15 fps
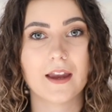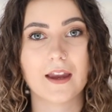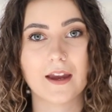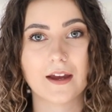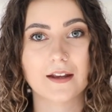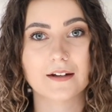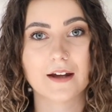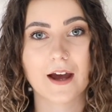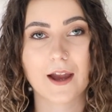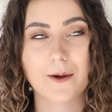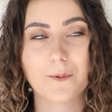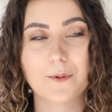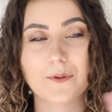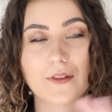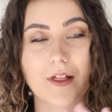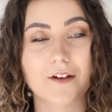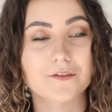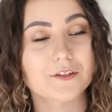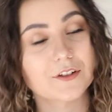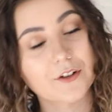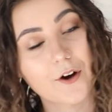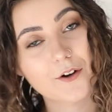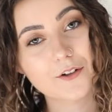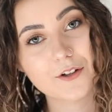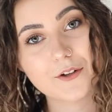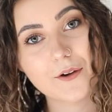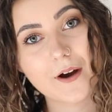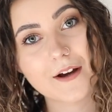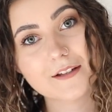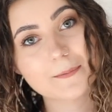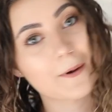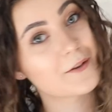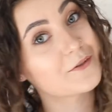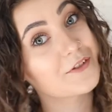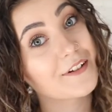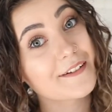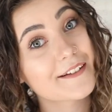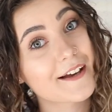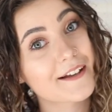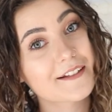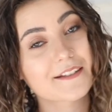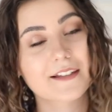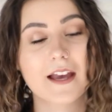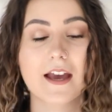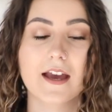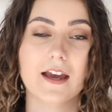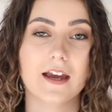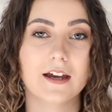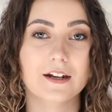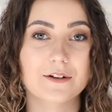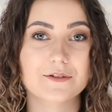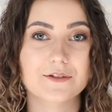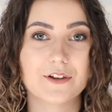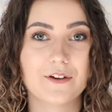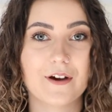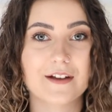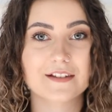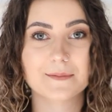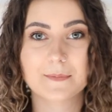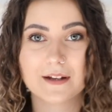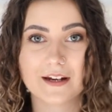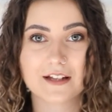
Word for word: and I will love to talk to you guys about Jesus and I'll see you guys in my